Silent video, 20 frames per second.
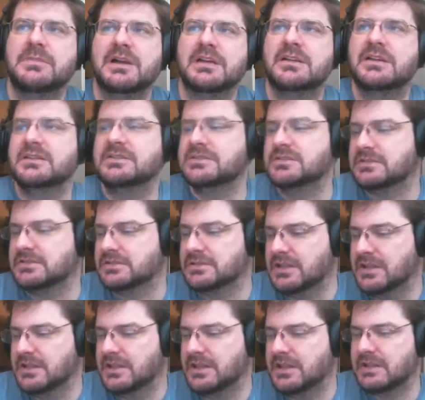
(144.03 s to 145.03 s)
My Hunter
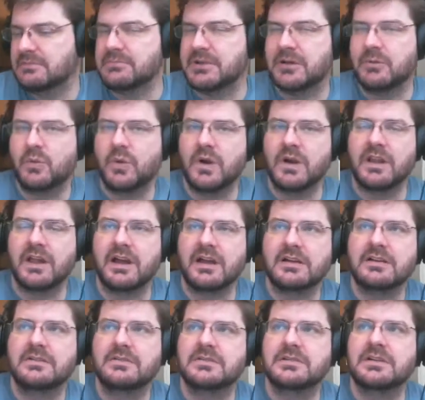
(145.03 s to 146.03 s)
and my
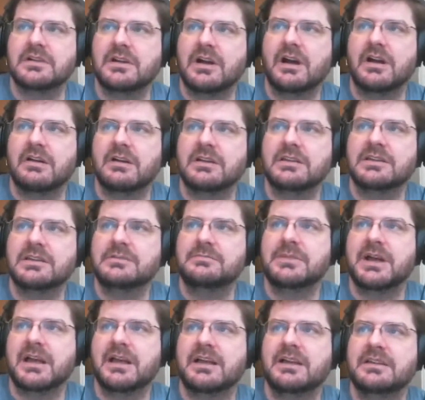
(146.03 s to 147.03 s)
Warlock are a little
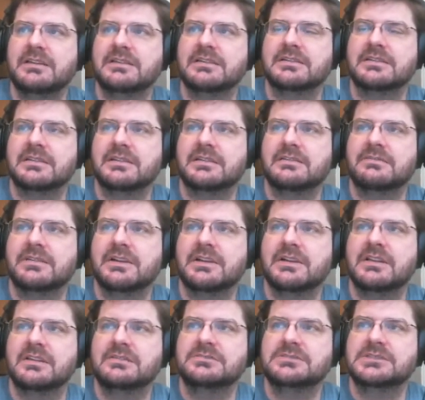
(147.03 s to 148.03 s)
behind, very
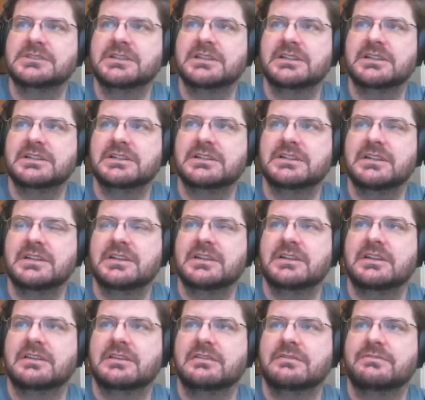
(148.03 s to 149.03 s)
close to getting
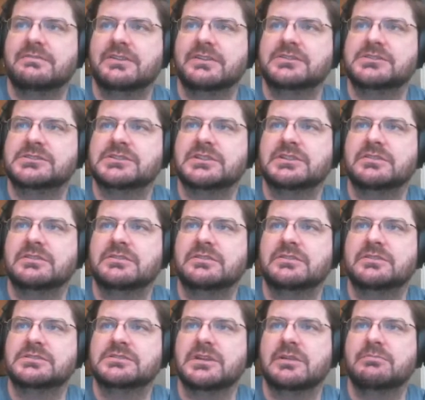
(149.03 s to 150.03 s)
the first
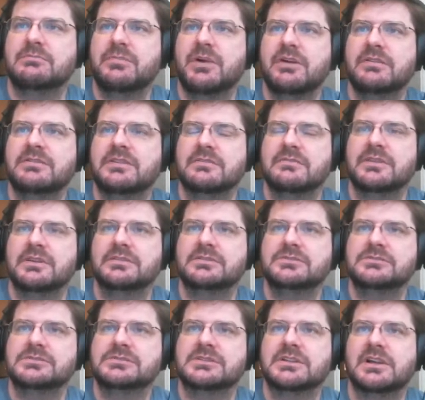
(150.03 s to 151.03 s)
concordance on both of
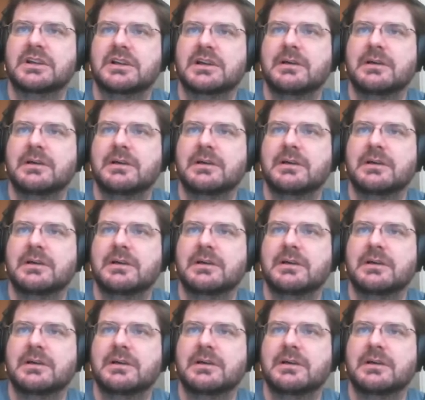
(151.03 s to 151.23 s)
those,